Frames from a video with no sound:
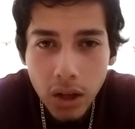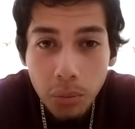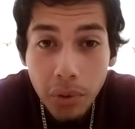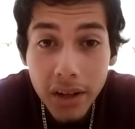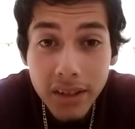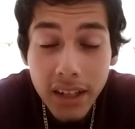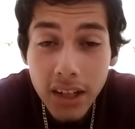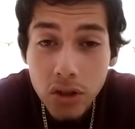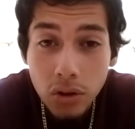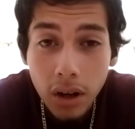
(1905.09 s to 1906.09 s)

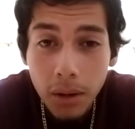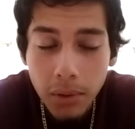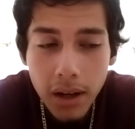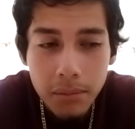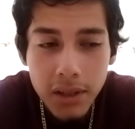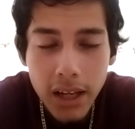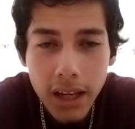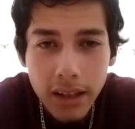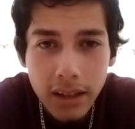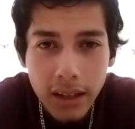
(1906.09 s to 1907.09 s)
President Trump comes
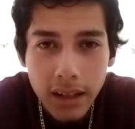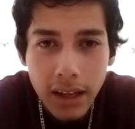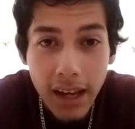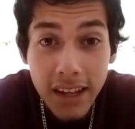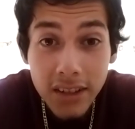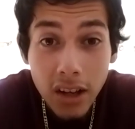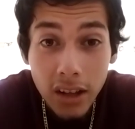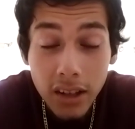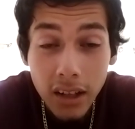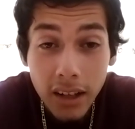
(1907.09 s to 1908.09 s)
in, and he's
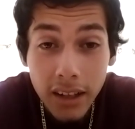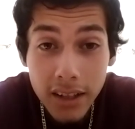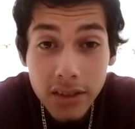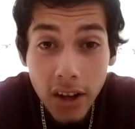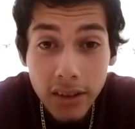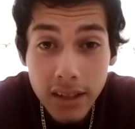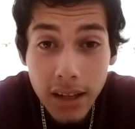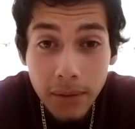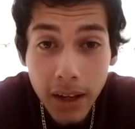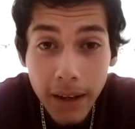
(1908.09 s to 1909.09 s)
on
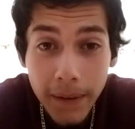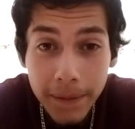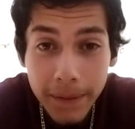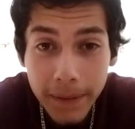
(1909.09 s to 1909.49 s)
TV,